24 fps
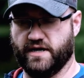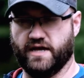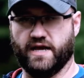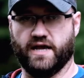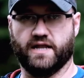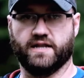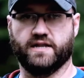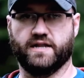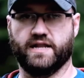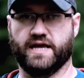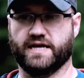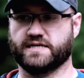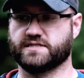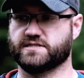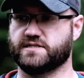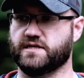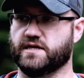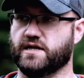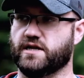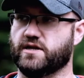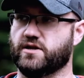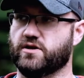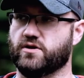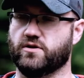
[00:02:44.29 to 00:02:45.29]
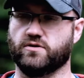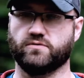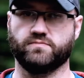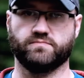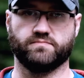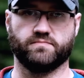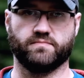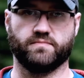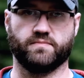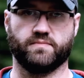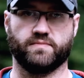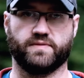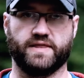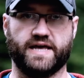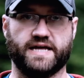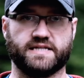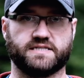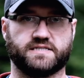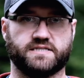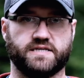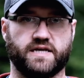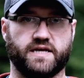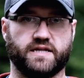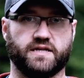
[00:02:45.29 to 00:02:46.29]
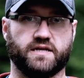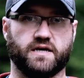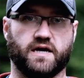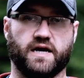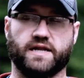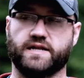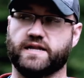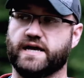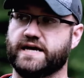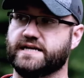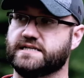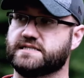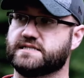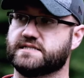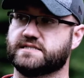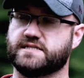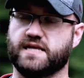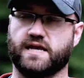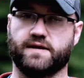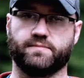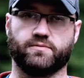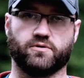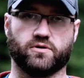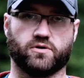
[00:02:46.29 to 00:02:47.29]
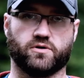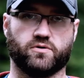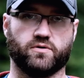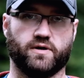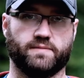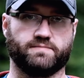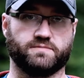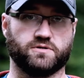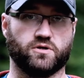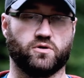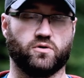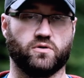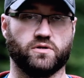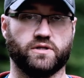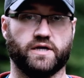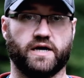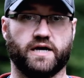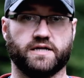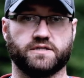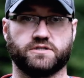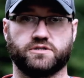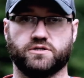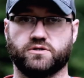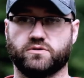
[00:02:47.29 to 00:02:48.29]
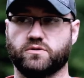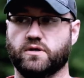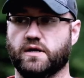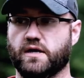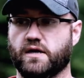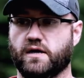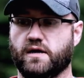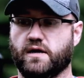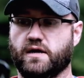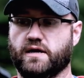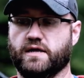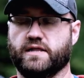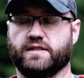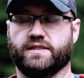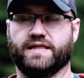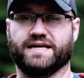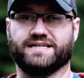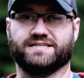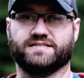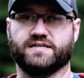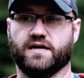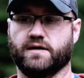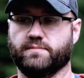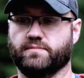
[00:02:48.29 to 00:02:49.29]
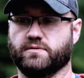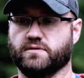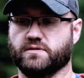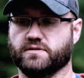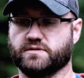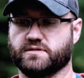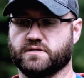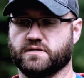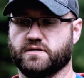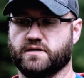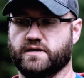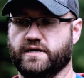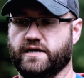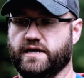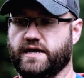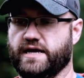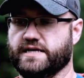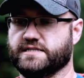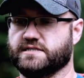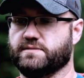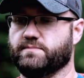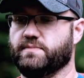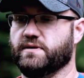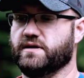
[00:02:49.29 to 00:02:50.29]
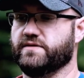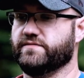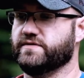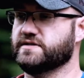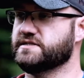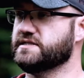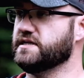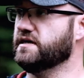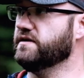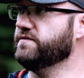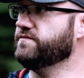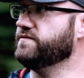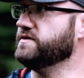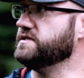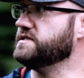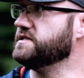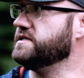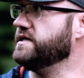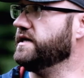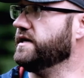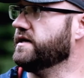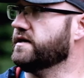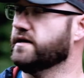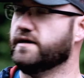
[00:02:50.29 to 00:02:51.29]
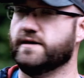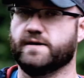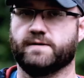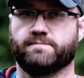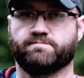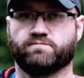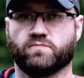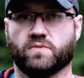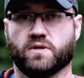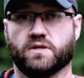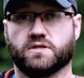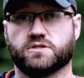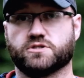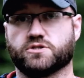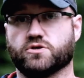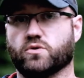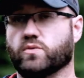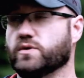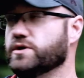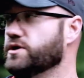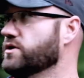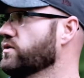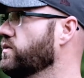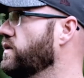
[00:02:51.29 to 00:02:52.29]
And next thing you know, that's it. A nice stable grip to hold on to that doubles as a bit of a selfie stick. So when you're